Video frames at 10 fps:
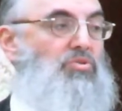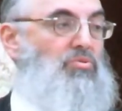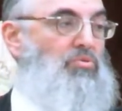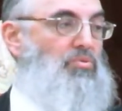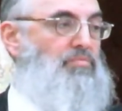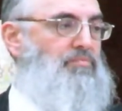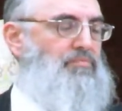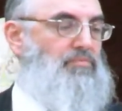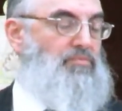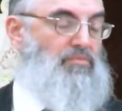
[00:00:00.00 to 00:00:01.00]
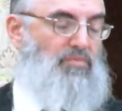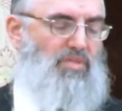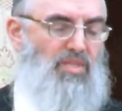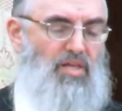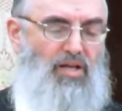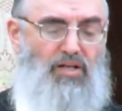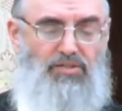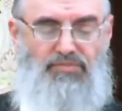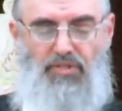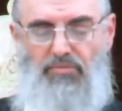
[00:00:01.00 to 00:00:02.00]
should do. A
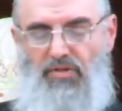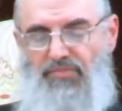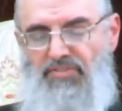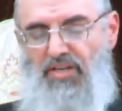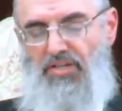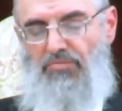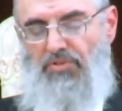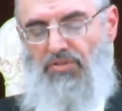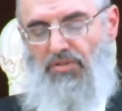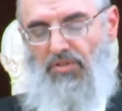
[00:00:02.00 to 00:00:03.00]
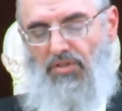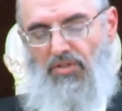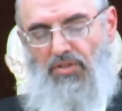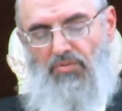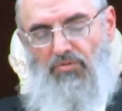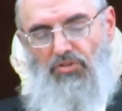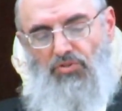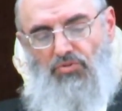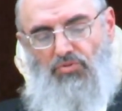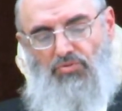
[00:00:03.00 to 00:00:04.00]
lot of time, Chafetz Chaim, when he
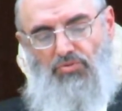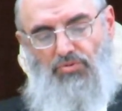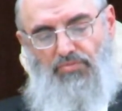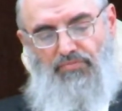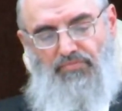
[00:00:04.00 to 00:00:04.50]
used to